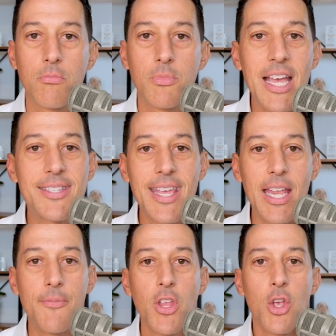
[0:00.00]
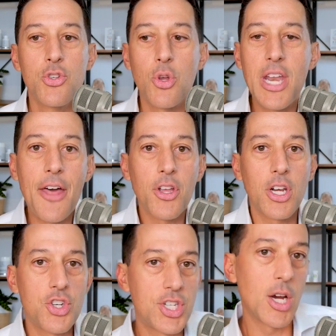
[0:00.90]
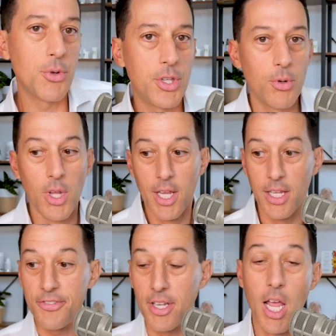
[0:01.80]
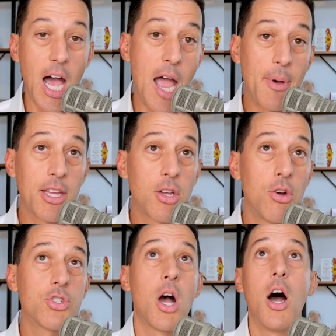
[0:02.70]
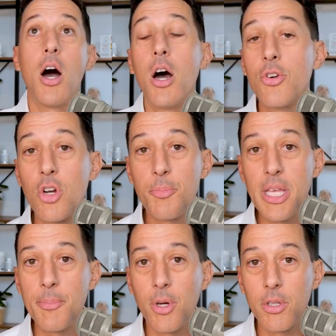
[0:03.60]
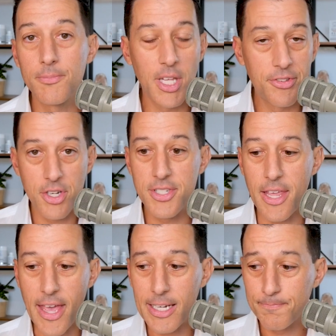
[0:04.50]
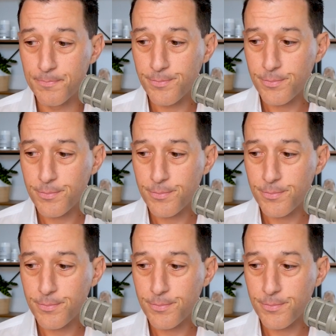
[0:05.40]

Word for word: That's it. So now they're going to share with you, listen, I might coach 100 people. Let's just say that.